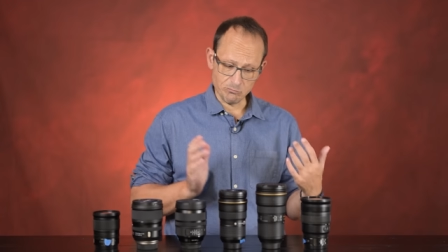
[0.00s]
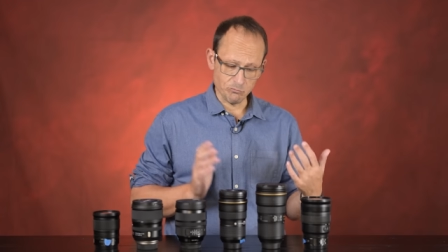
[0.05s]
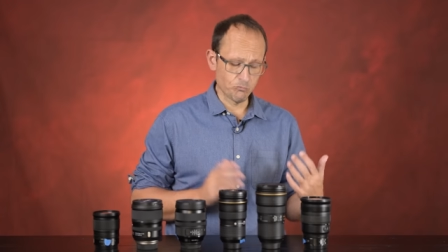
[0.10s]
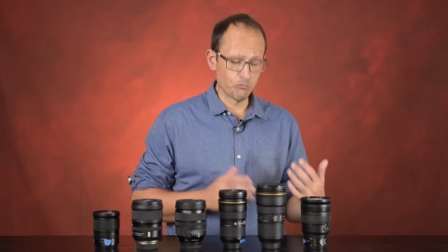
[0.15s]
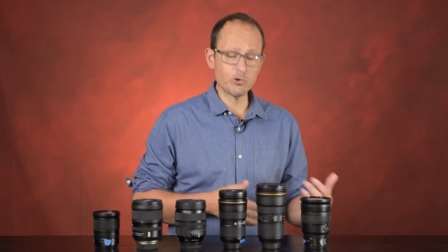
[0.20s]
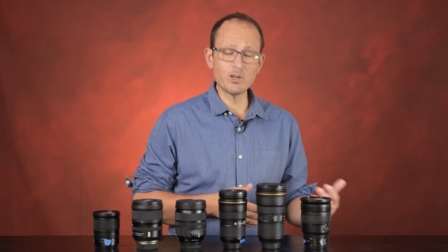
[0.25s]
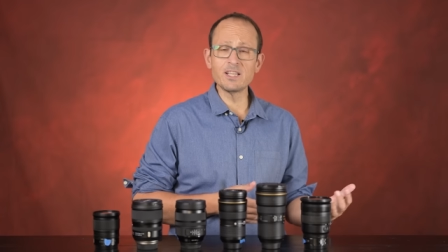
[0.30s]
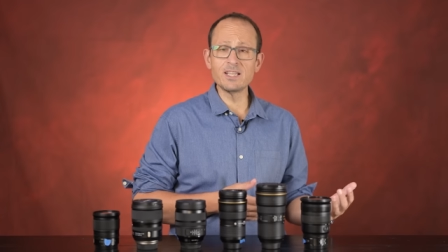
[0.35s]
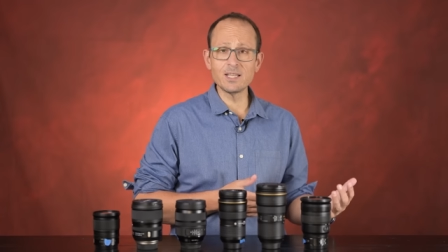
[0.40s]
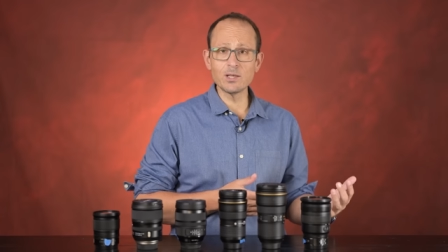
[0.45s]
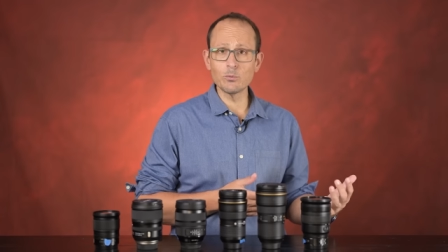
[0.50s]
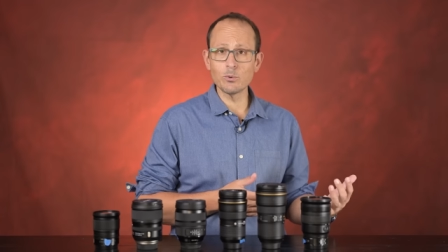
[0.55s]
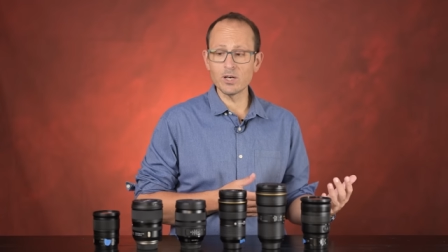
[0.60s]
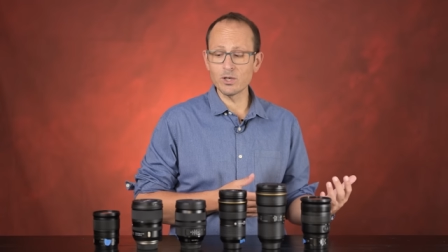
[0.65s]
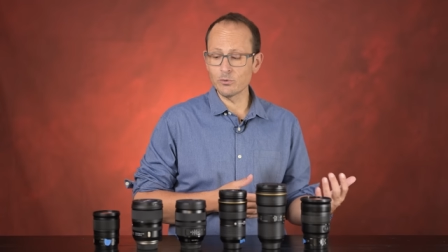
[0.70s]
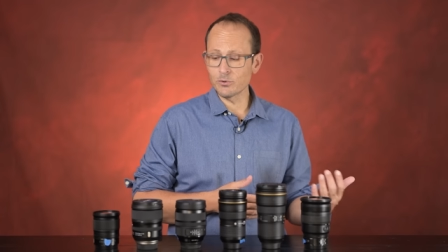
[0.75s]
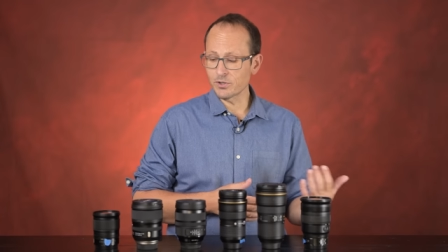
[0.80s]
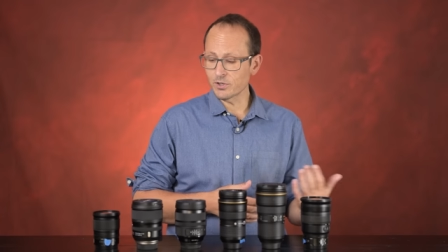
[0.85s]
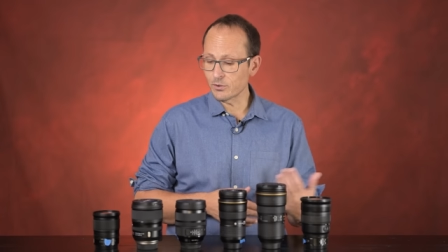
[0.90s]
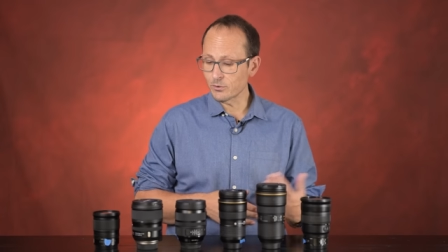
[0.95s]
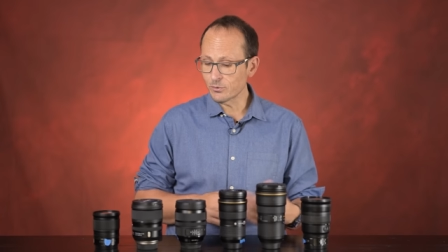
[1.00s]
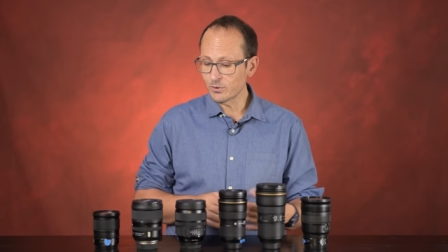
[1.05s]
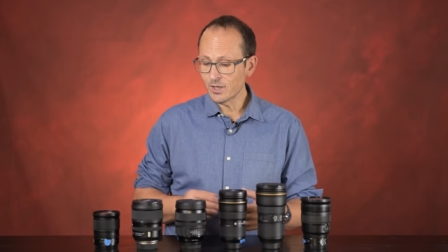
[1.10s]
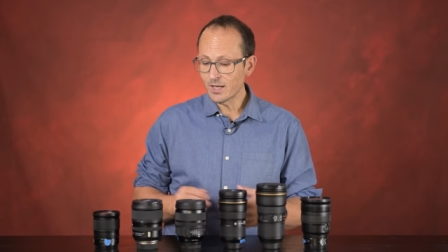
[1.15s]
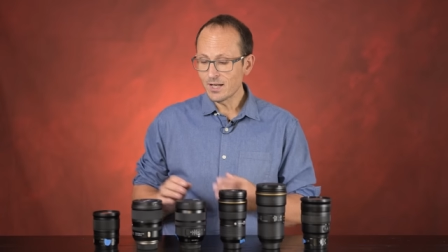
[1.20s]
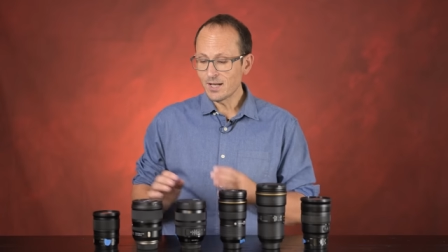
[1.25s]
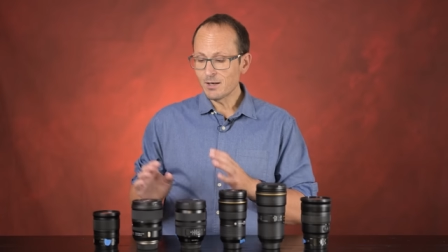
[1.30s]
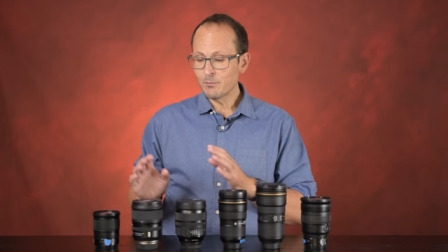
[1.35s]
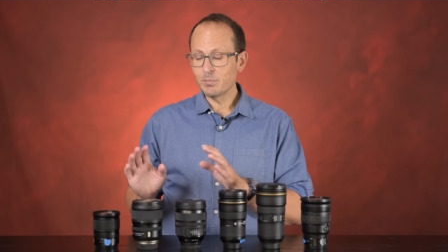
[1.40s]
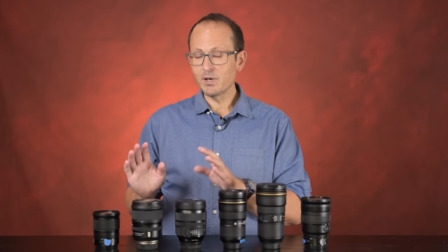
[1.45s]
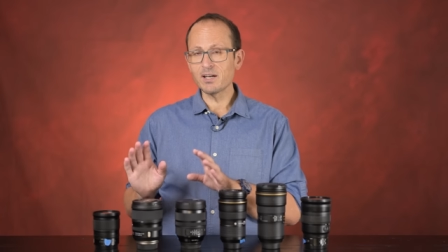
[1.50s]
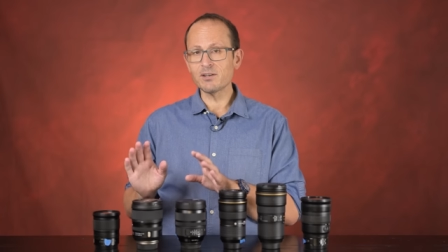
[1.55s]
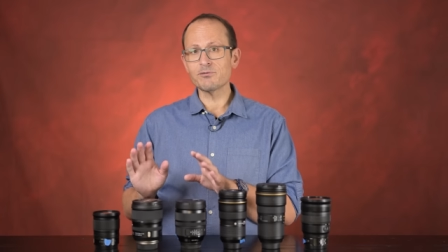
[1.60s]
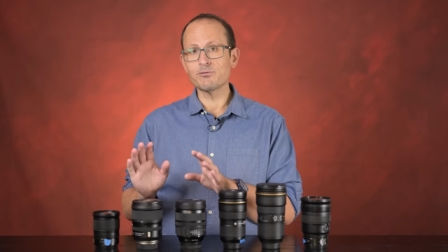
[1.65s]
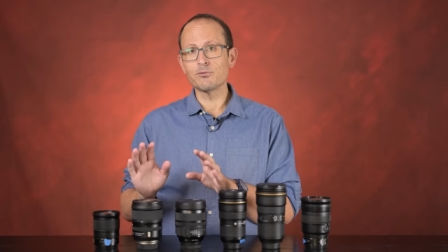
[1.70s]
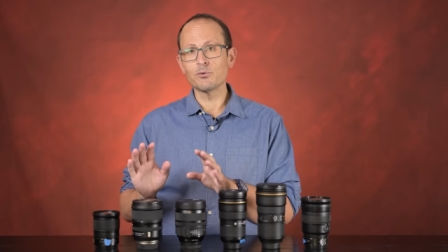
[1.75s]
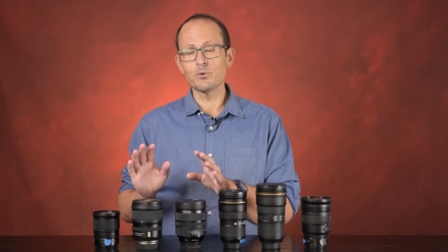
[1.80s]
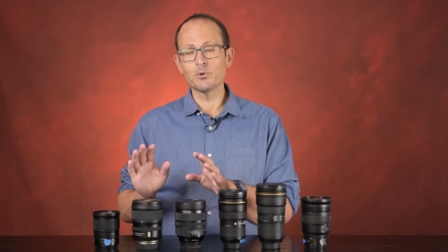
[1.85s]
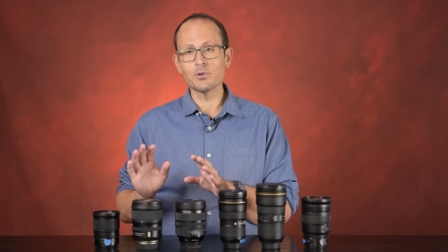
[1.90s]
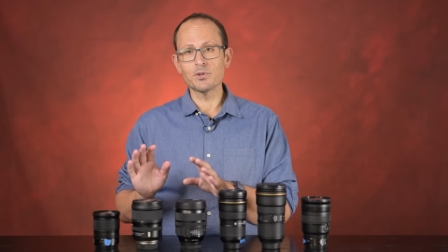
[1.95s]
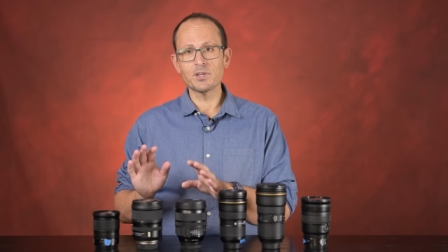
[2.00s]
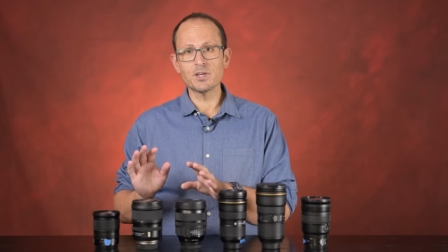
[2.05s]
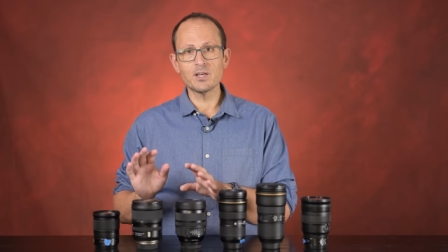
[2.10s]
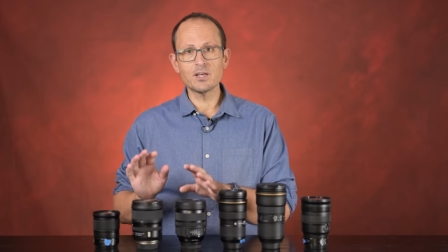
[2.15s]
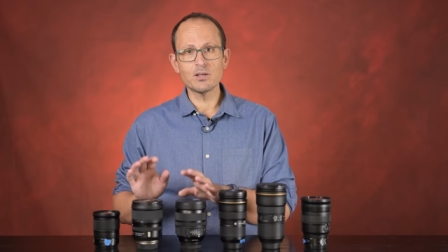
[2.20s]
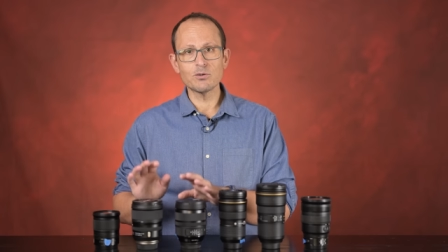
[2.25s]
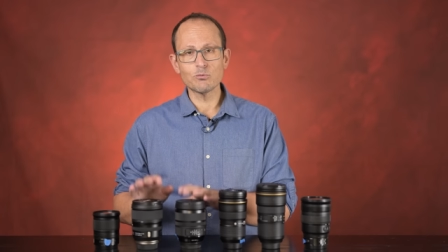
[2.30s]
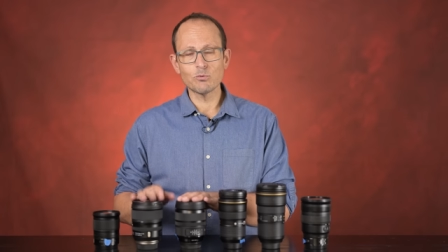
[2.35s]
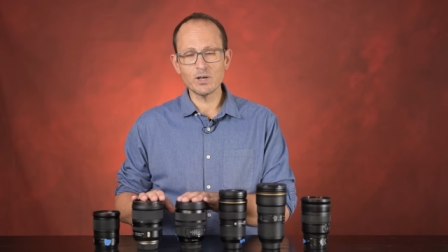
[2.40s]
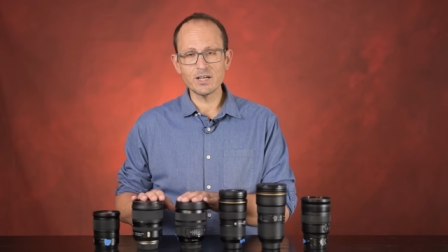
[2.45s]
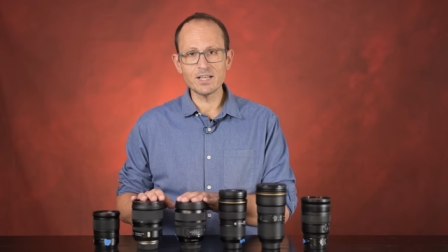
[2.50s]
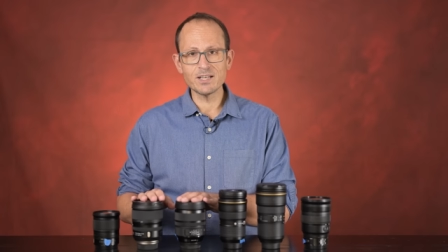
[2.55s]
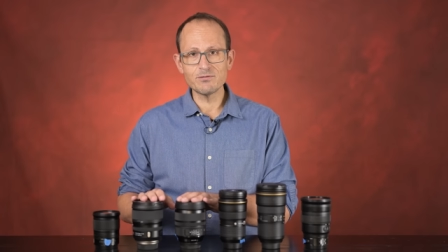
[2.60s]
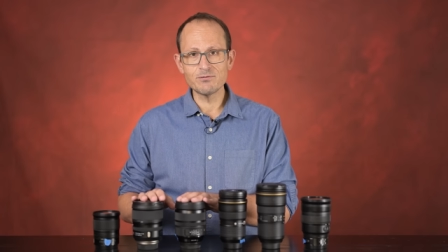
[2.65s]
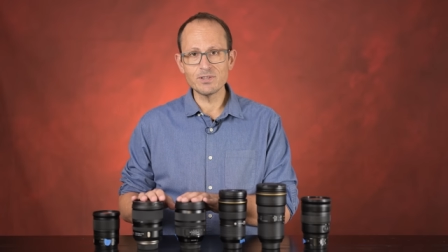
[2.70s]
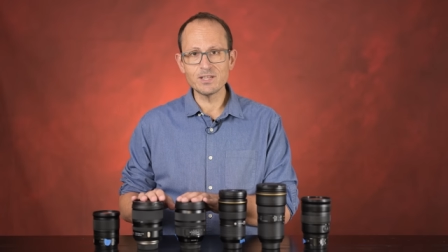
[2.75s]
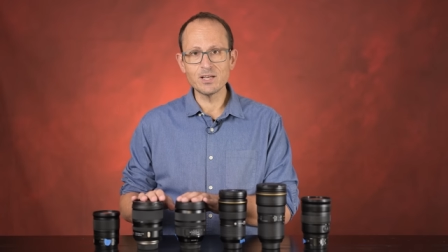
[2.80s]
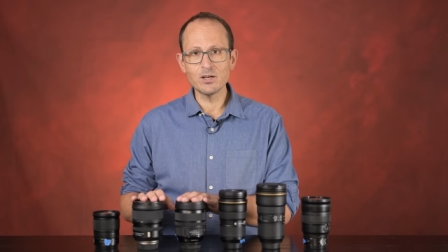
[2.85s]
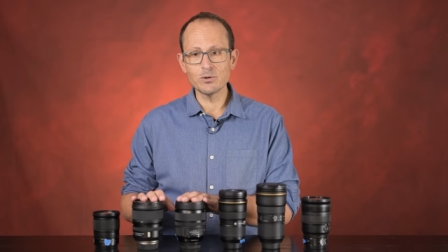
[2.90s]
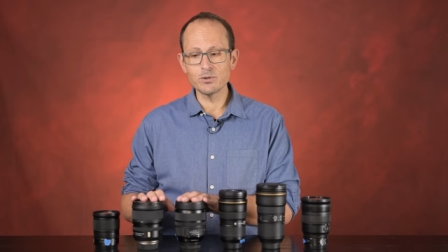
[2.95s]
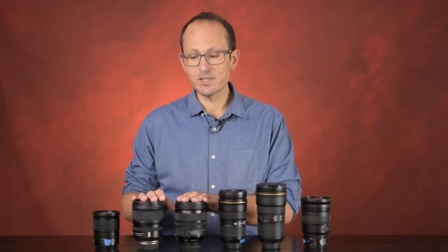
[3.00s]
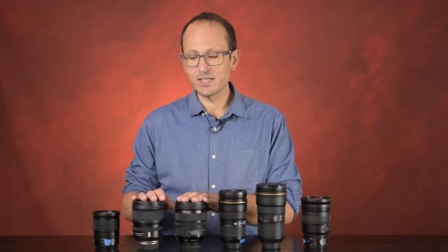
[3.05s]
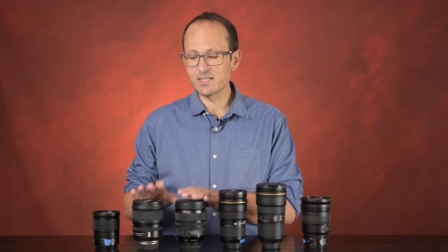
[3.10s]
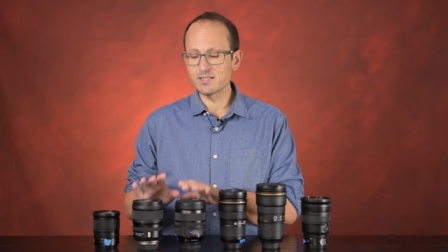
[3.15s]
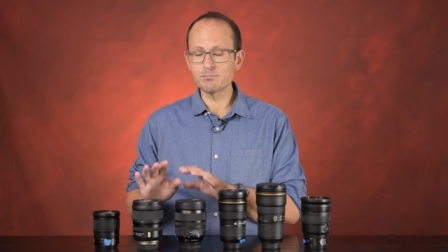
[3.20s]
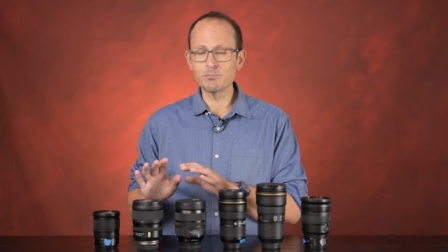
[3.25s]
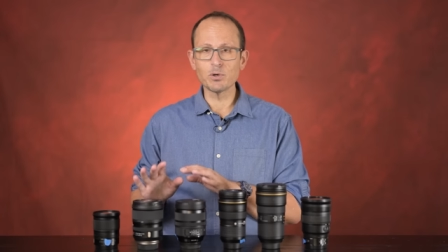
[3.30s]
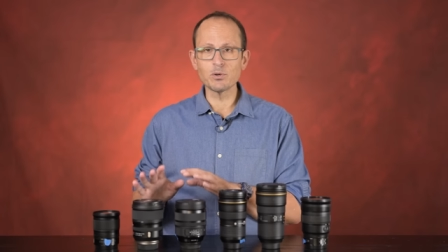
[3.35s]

really well though, but for the running video test,